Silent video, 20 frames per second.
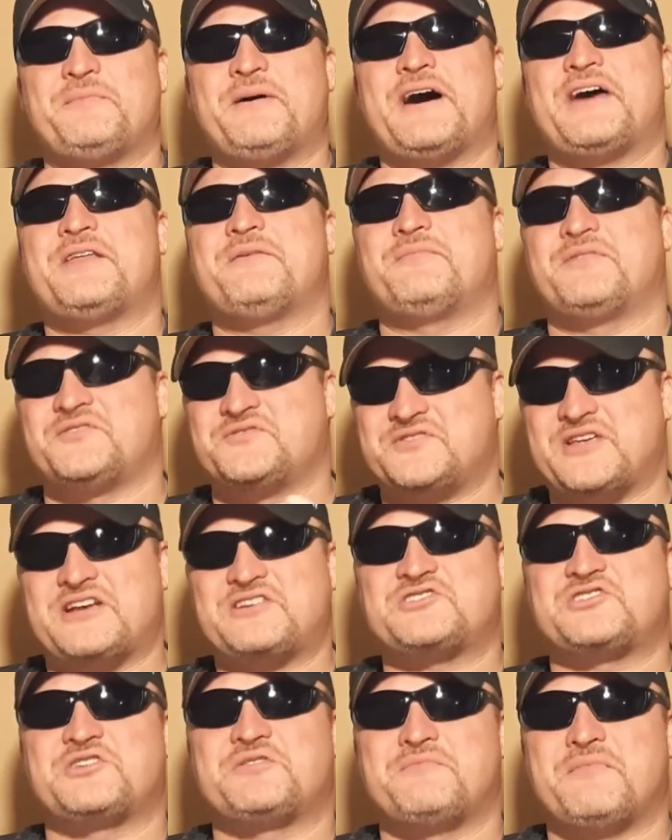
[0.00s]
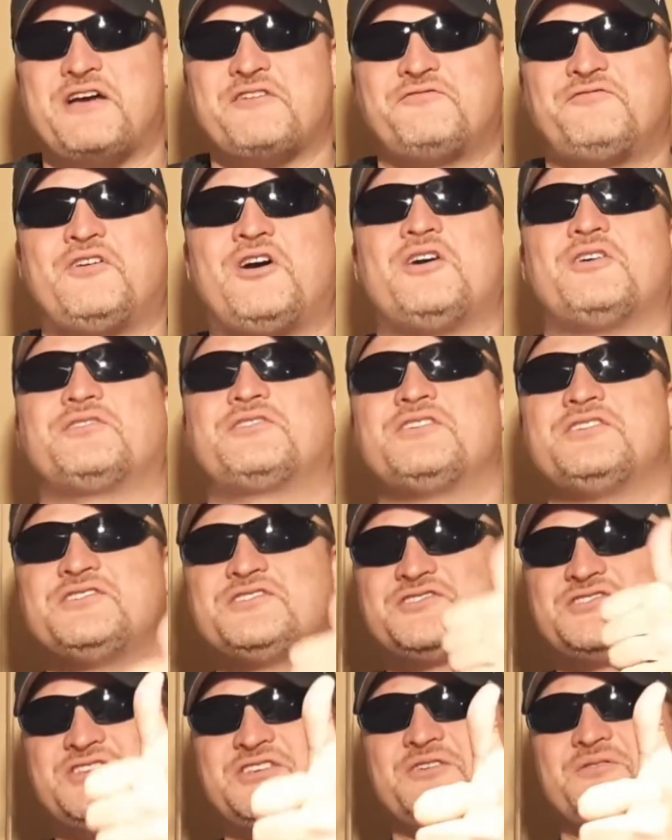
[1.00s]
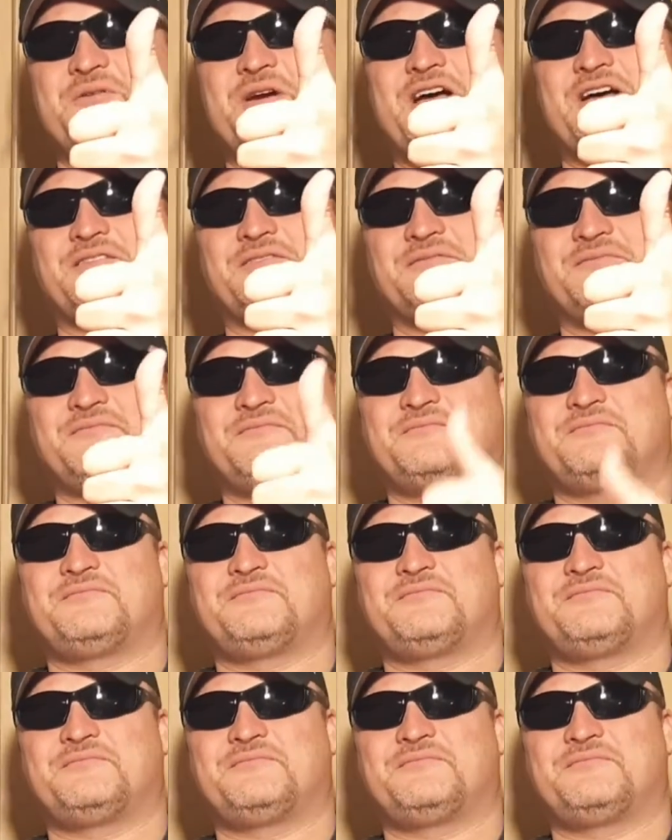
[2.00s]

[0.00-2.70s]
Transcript: about it, but it's actually my fault. See you around.